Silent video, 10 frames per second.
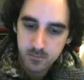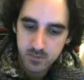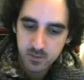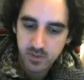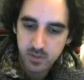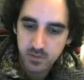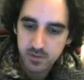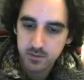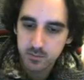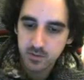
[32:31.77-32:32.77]
So we can make
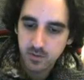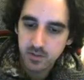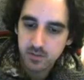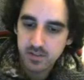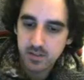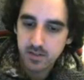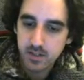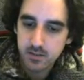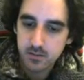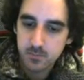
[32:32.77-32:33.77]
sure we're going in the right
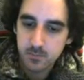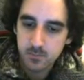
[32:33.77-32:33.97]
direction.